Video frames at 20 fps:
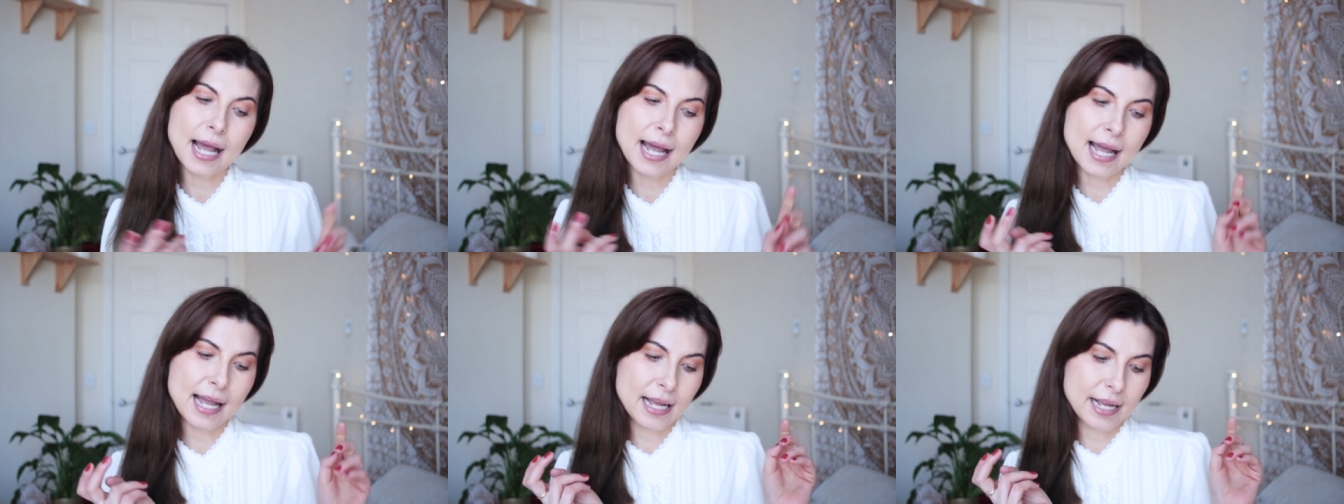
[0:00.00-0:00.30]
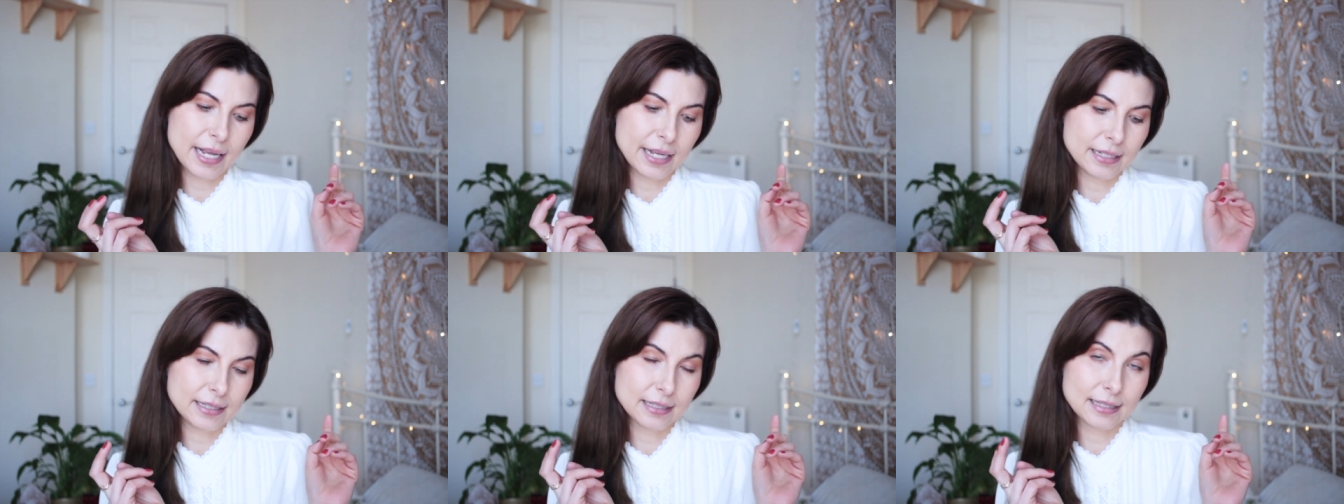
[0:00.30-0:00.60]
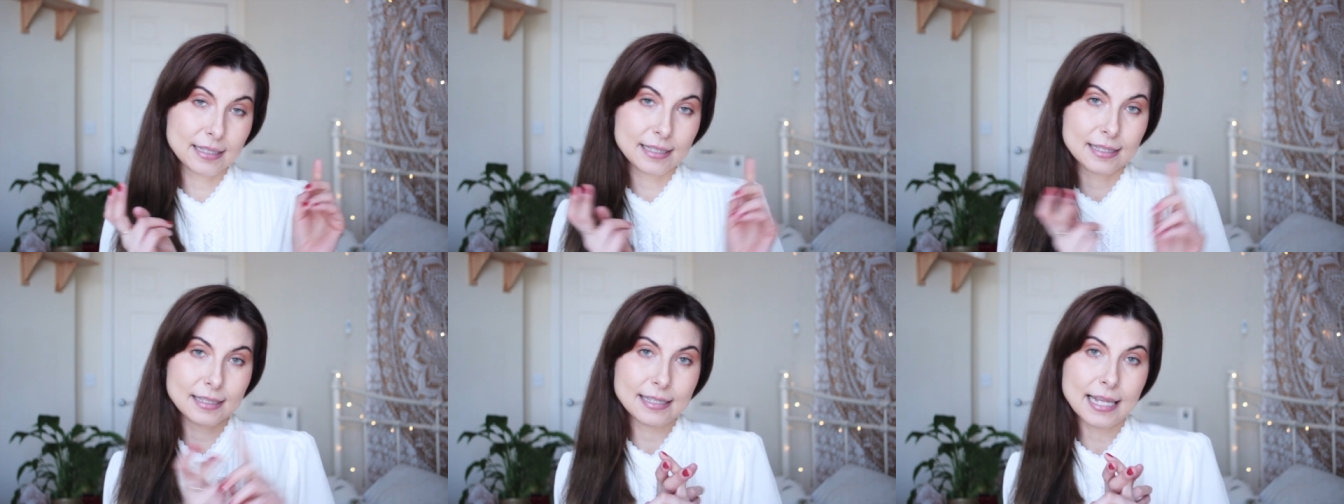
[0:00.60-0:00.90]
and
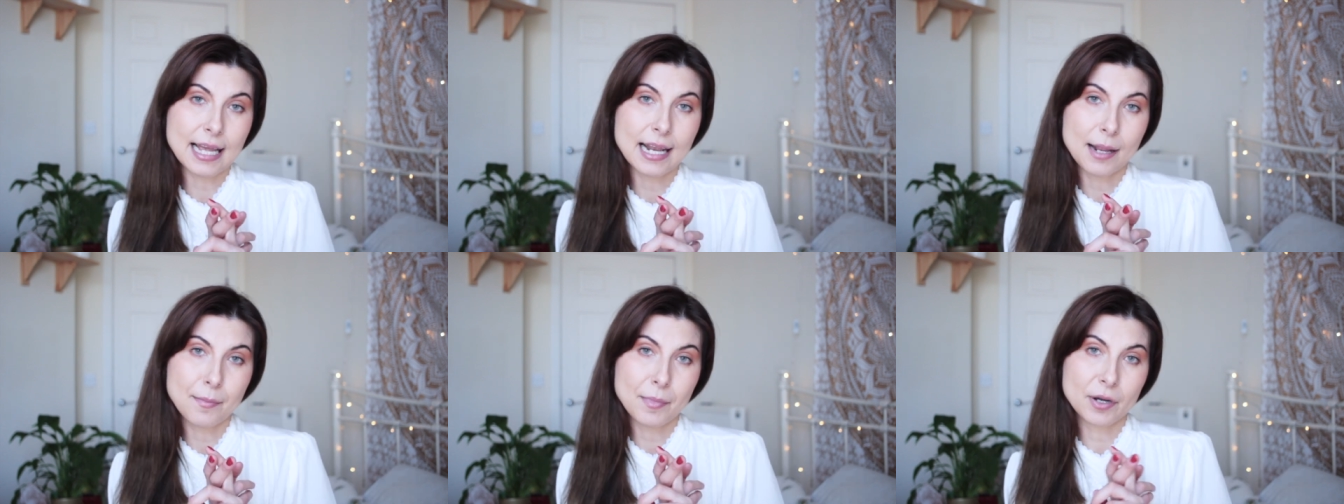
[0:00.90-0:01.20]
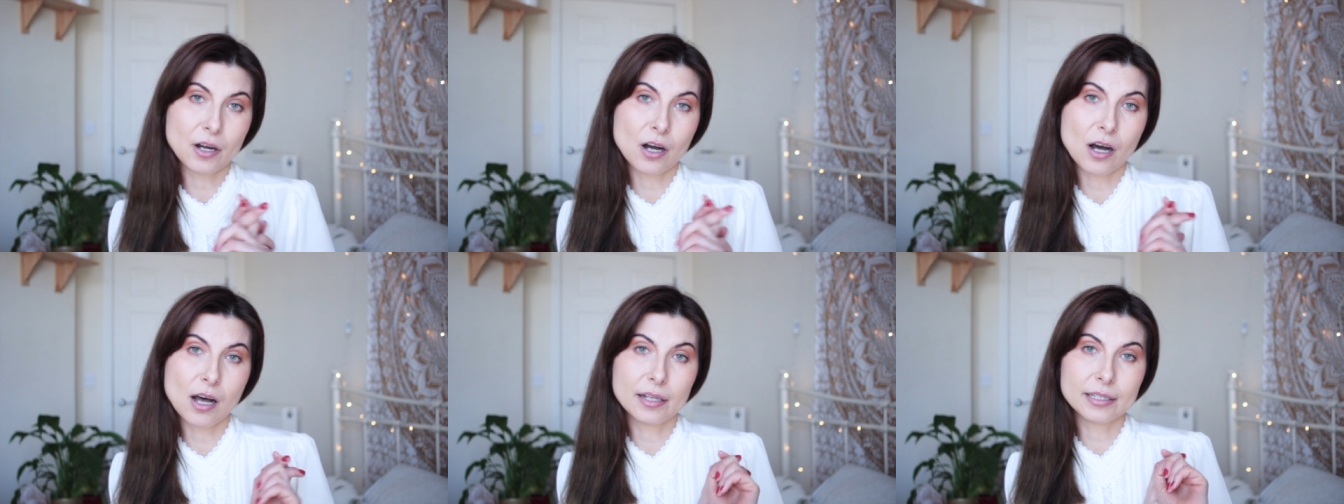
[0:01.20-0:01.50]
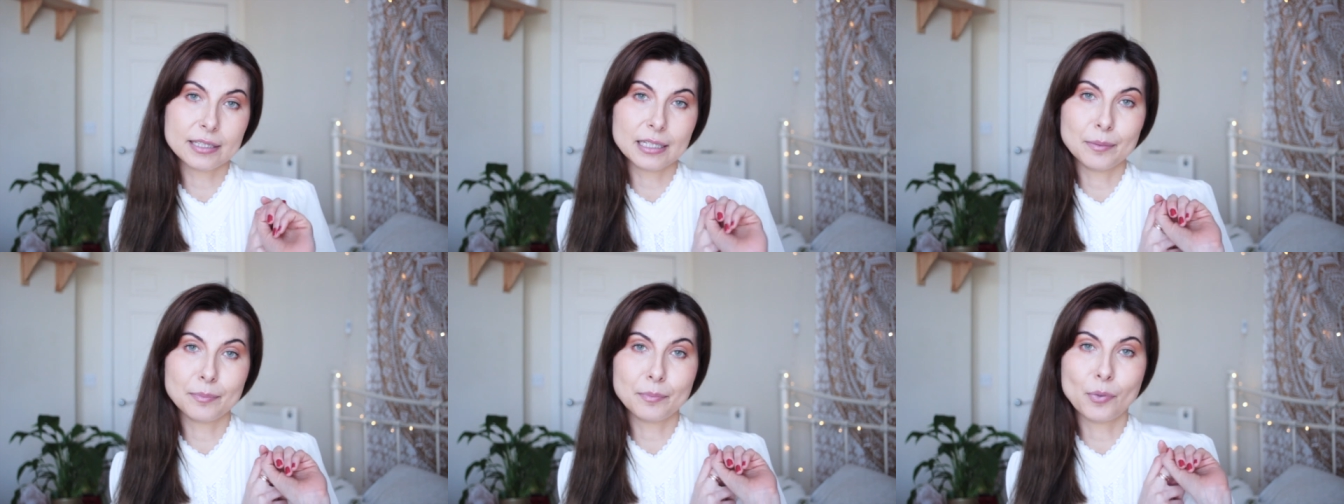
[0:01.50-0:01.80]
Stella
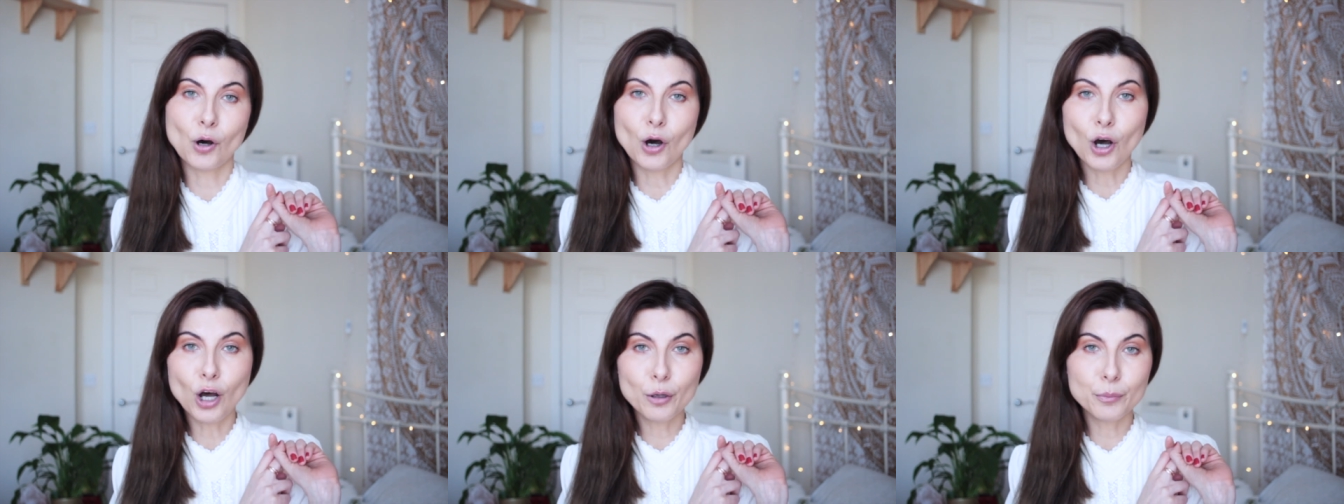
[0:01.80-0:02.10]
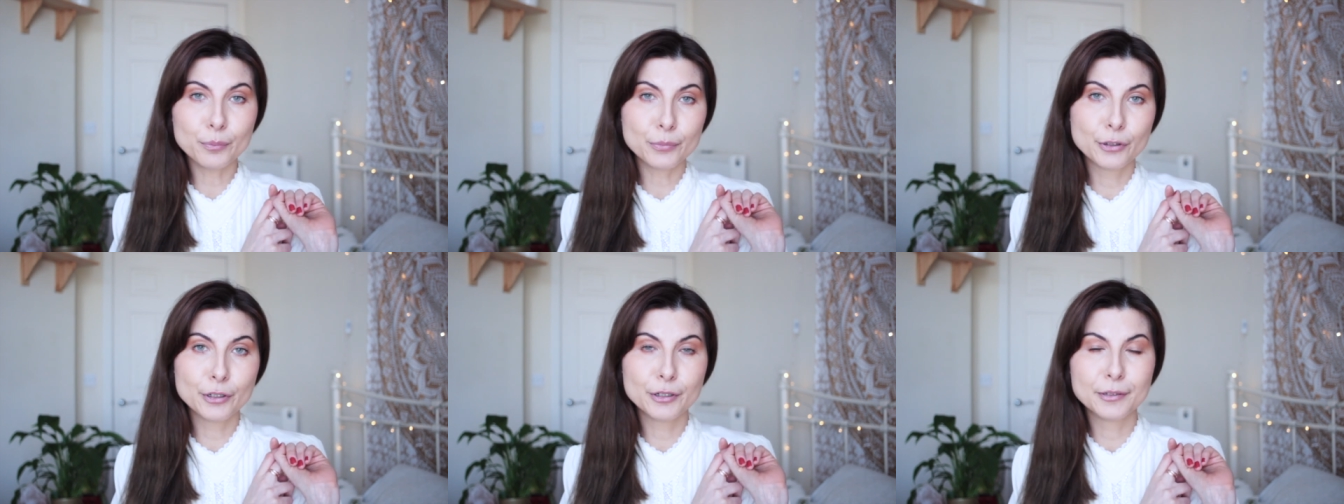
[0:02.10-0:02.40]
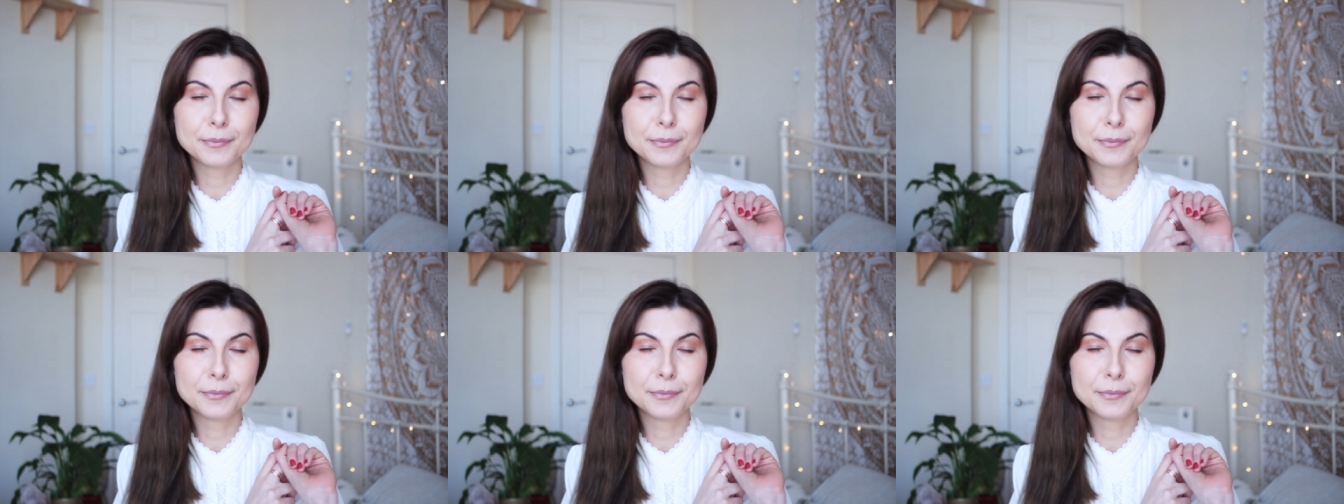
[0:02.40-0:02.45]
McCartney Pop.